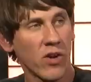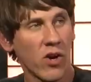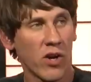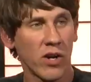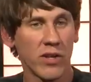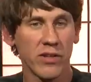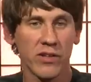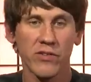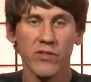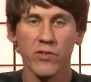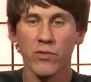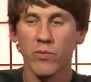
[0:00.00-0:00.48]

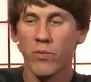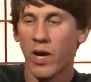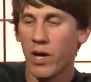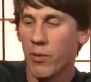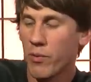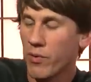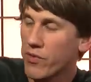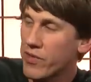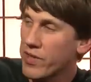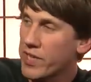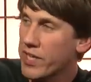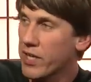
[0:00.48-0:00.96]
aren't. This is why
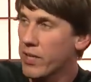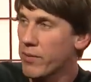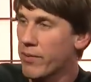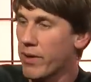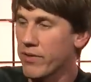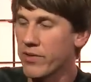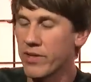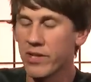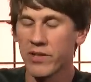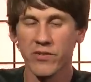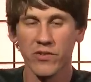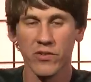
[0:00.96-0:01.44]
we're thinking
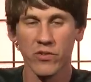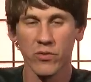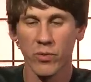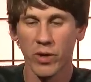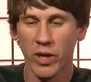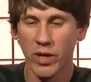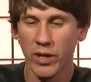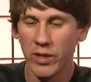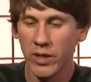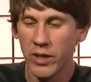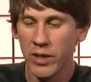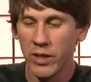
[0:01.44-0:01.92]
about things this
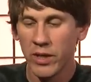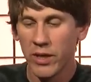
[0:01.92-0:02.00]
way.